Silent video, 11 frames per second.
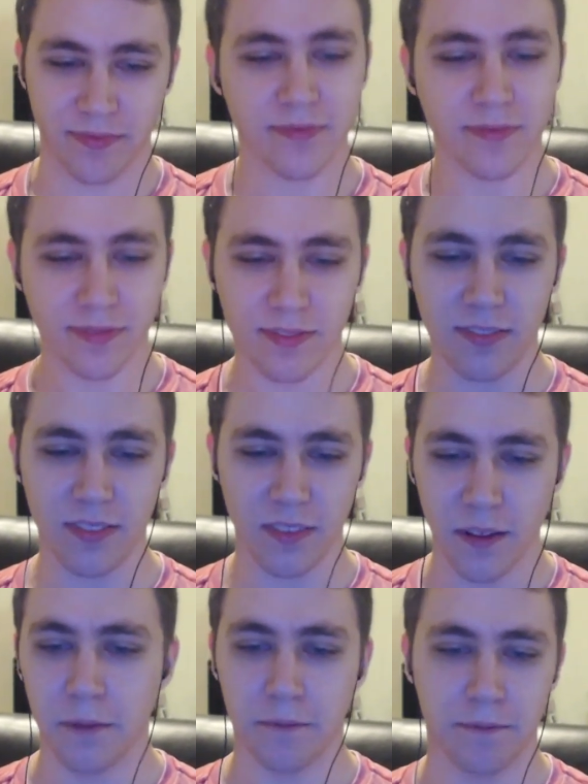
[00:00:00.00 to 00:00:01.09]

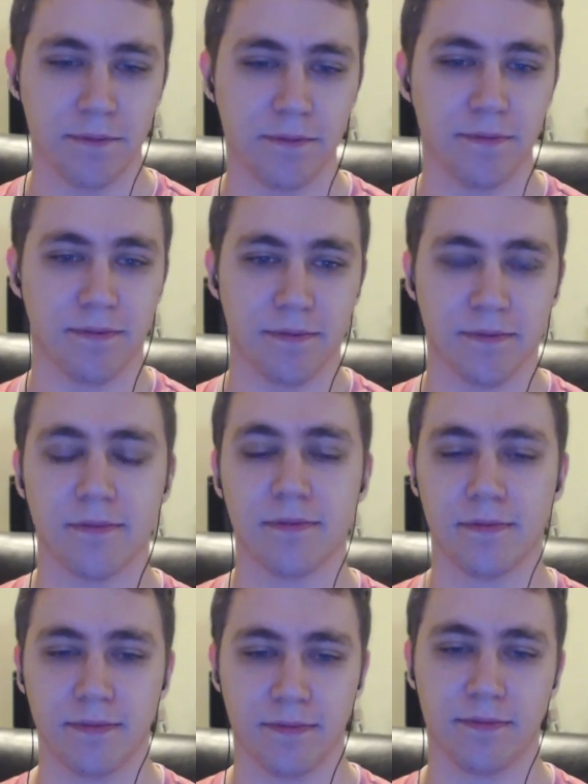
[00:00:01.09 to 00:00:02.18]

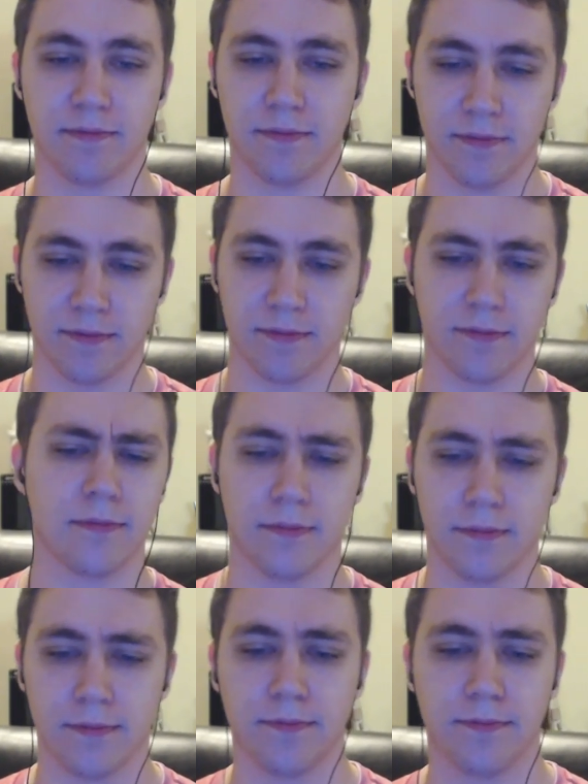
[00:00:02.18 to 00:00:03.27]

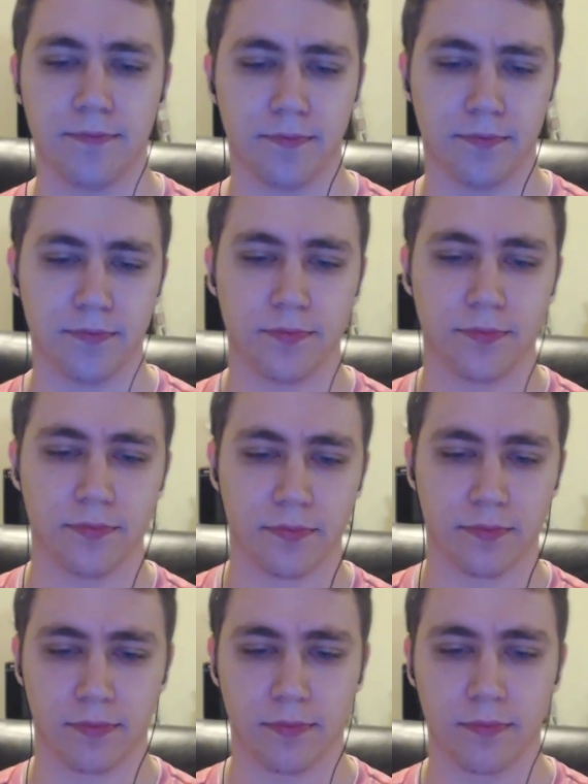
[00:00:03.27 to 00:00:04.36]

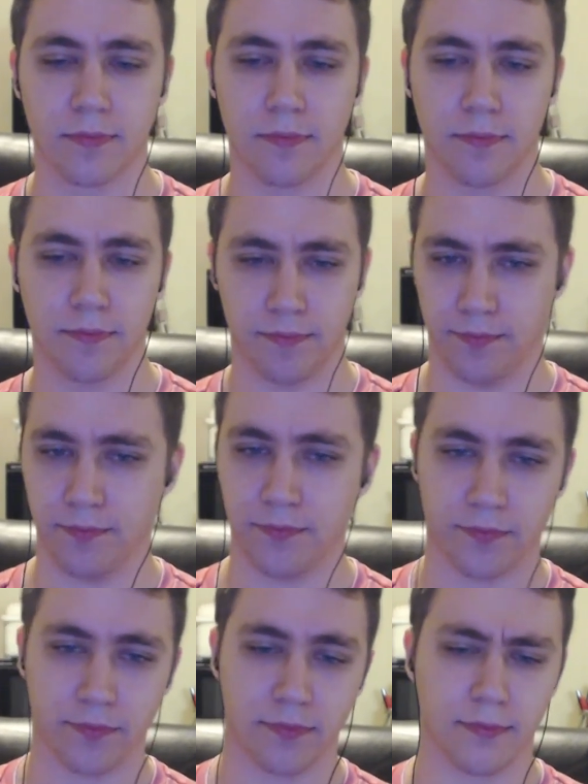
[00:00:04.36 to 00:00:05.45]

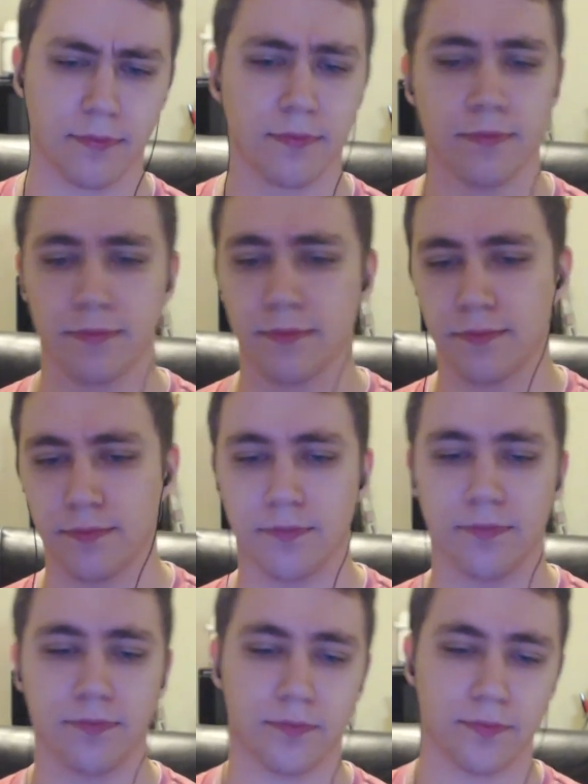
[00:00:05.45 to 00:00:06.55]

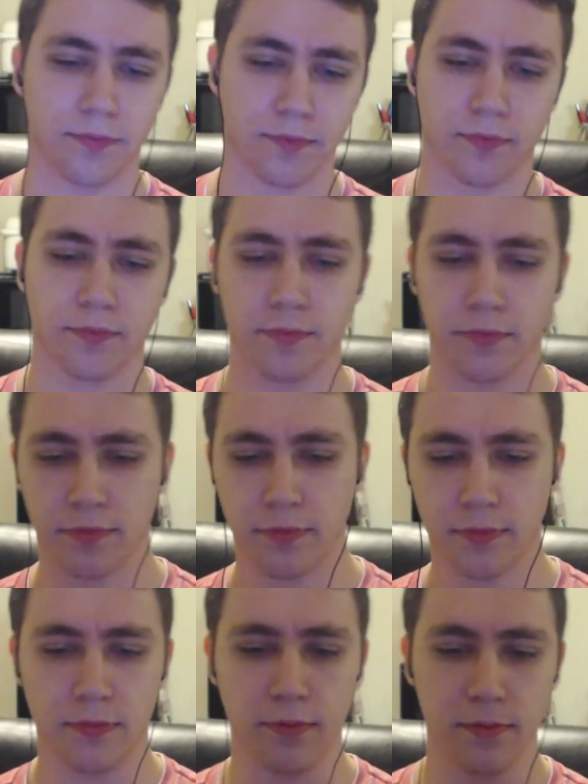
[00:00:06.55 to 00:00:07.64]

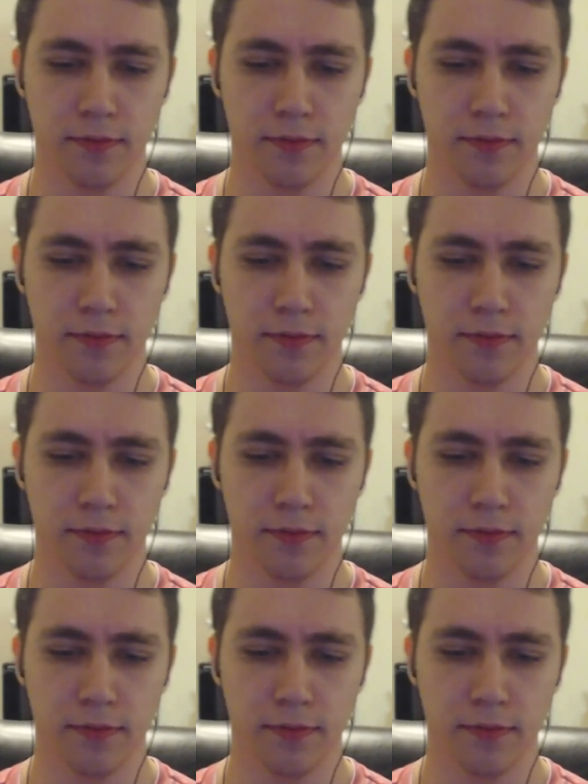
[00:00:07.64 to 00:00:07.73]
Nothing is said.